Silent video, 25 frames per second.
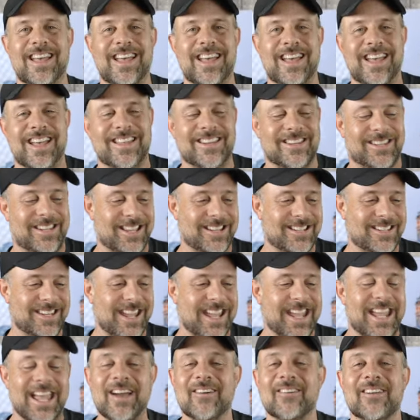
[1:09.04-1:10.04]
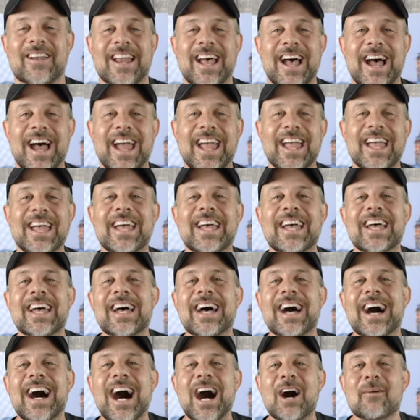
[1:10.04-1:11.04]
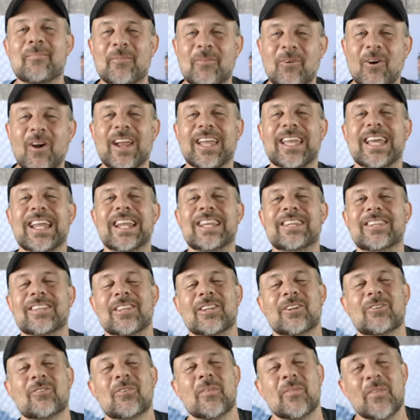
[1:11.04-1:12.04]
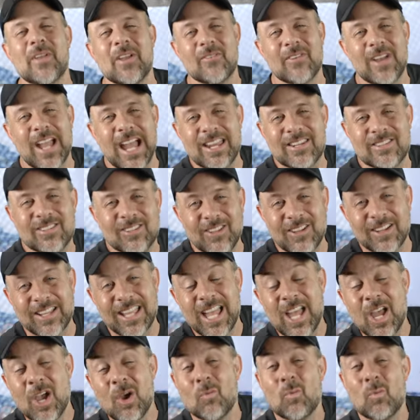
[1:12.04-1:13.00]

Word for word: it's going to take out an eye. Uh, before I get into this review, guys, look,